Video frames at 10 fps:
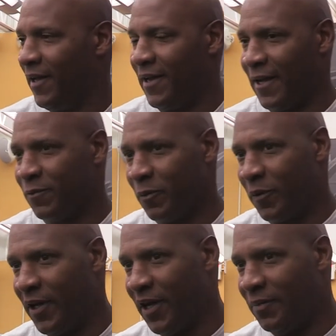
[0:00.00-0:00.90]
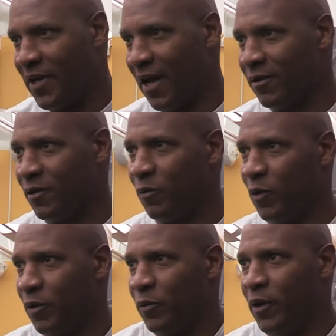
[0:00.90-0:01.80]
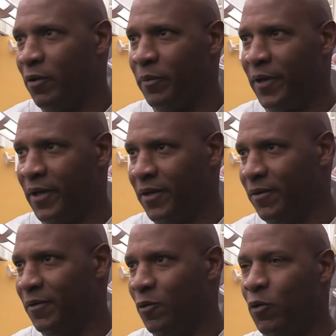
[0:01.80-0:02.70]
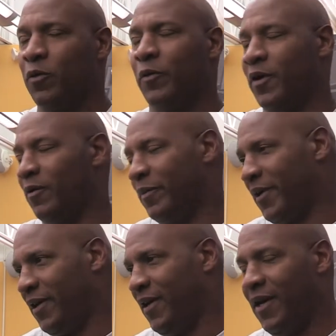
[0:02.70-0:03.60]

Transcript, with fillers: And that's what we keep challenging. What are we going to be? Who are we going to be?